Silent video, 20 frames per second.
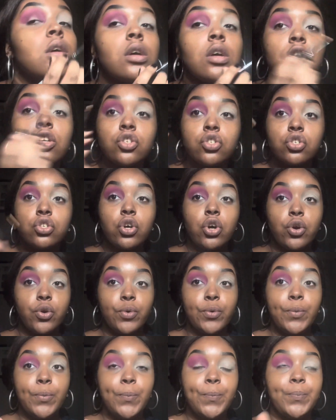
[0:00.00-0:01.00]
So
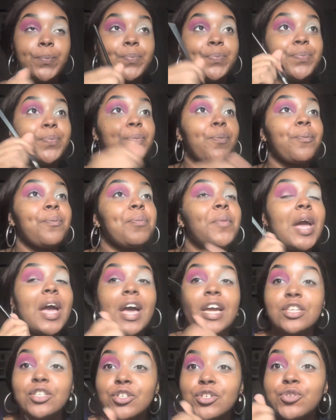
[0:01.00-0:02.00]
I
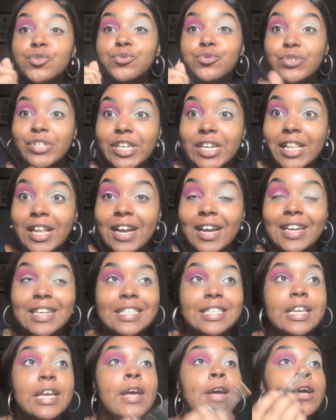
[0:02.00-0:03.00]
just realized
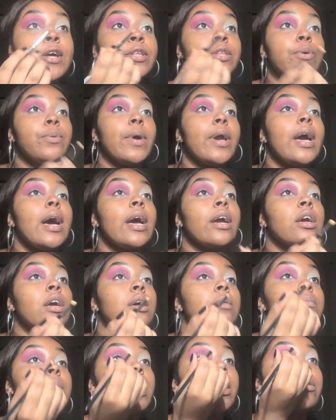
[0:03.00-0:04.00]
the way I cut
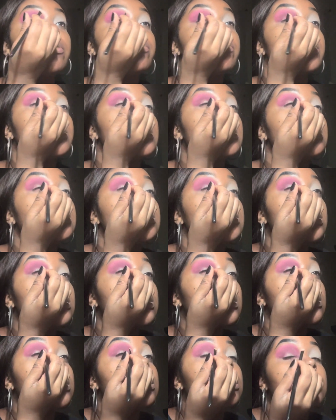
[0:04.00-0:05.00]
my crease
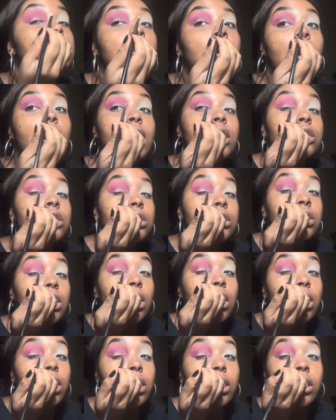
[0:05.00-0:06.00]
is I
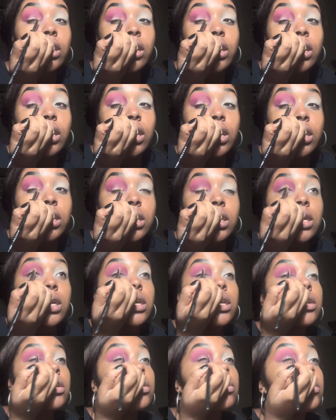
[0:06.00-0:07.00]
start in the
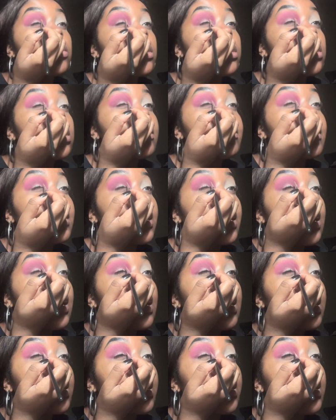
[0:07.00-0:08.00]
inner corner of my
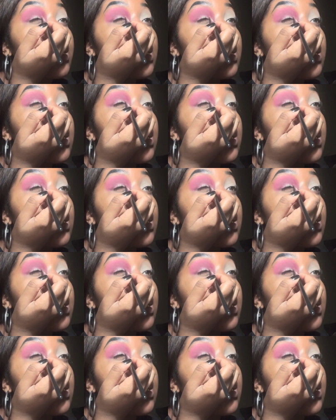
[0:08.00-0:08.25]
eye,